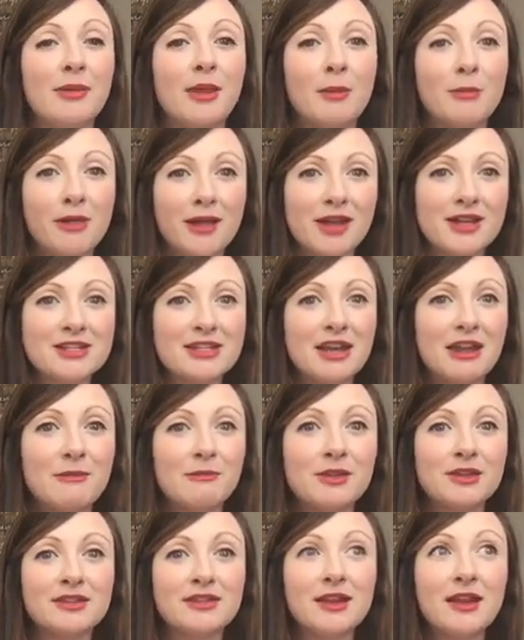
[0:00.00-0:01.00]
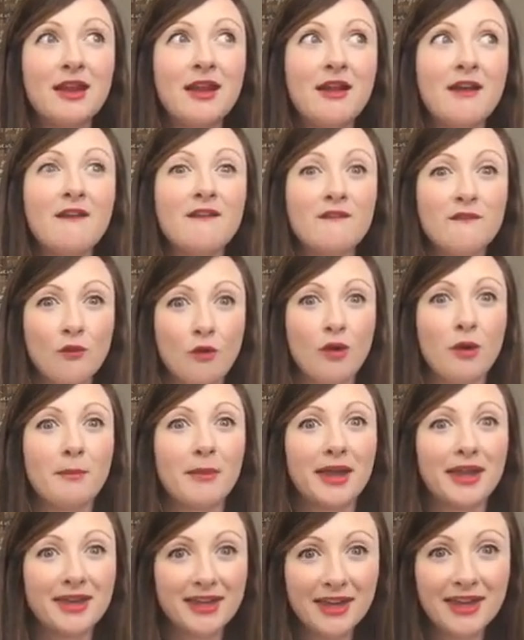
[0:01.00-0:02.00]
That block of time is for
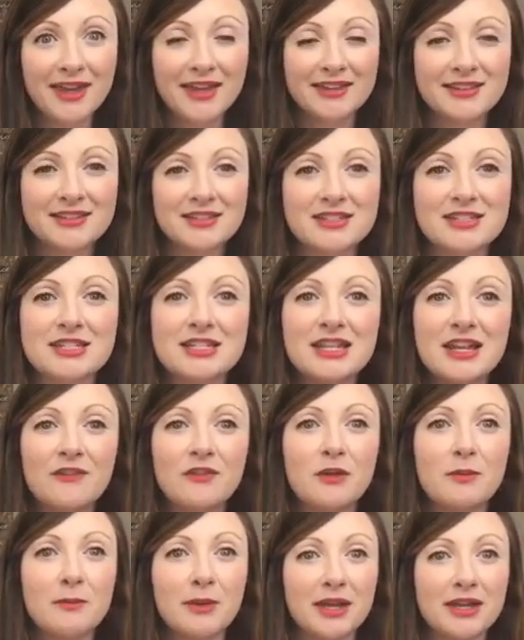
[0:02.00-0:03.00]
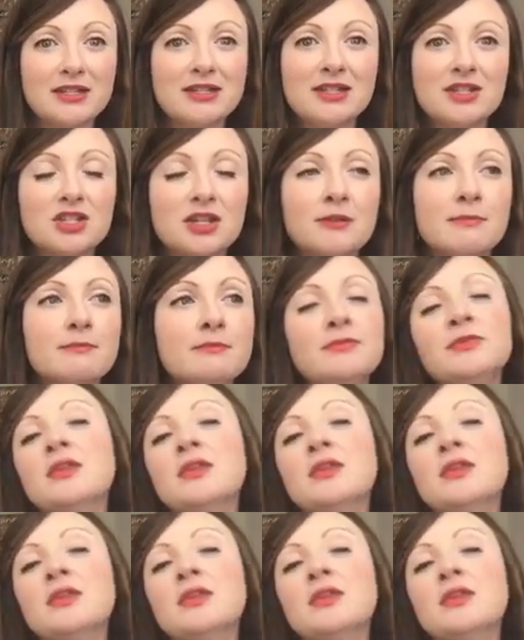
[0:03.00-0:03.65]
my kids and to give them my attention.